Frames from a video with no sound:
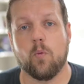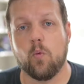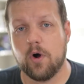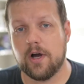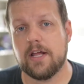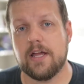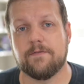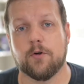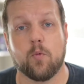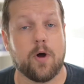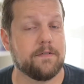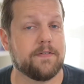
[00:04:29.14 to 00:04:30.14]
One, if your
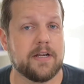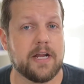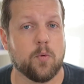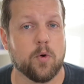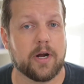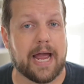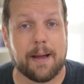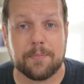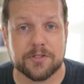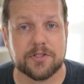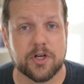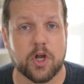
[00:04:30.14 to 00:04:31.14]
Wi-Fi network
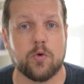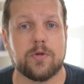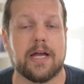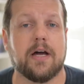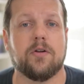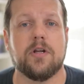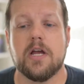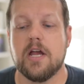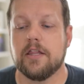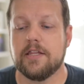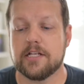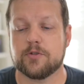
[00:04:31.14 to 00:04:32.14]
happens to go down,
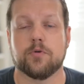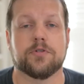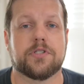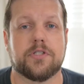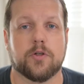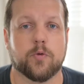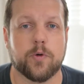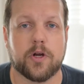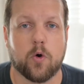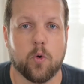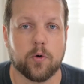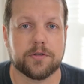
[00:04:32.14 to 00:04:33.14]
this will still
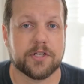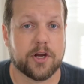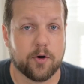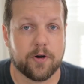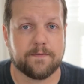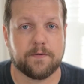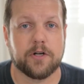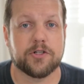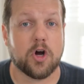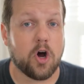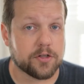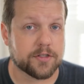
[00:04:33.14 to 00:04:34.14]
record security footage
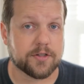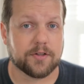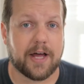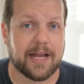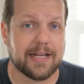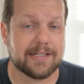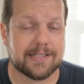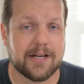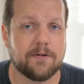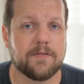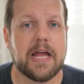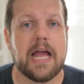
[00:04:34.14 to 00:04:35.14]
onto the light
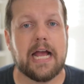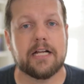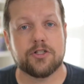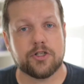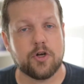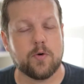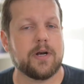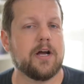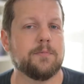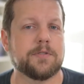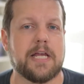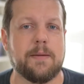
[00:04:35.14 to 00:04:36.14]
itself. And 2, it
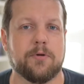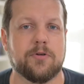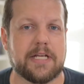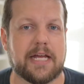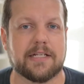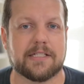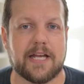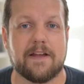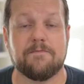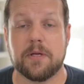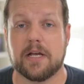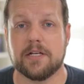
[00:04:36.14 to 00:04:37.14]
helps keep your data
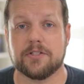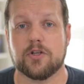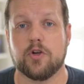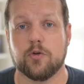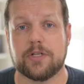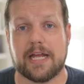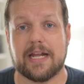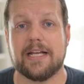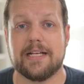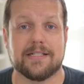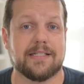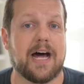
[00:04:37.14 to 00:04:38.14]
safe because your data
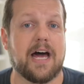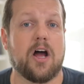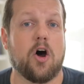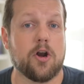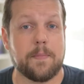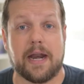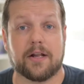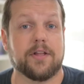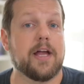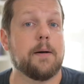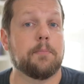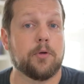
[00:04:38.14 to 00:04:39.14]
is not
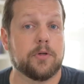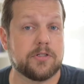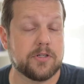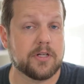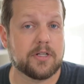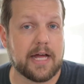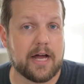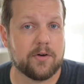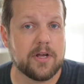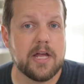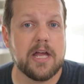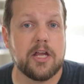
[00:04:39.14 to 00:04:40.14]
automatically uploaded to the
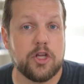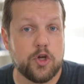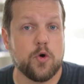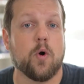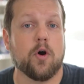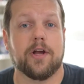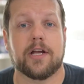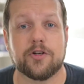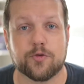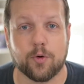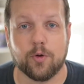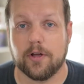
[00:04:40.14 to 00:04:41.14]
cloud. You are in
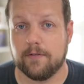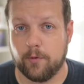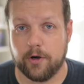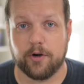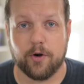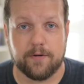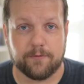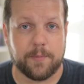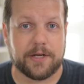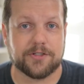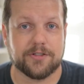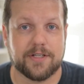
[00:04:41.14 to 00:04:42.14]
control of where your
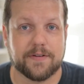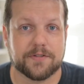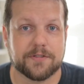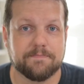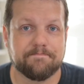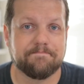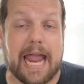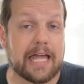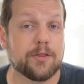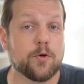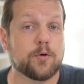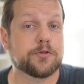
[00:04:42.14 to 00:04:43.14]
information lives.
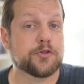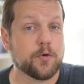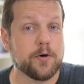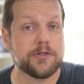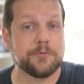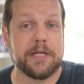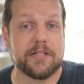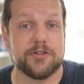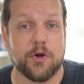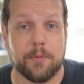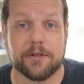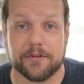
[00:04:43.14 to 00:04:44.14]
and local storage means
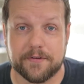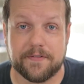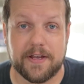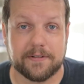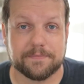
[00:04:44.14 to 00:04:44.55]
no monthly fee.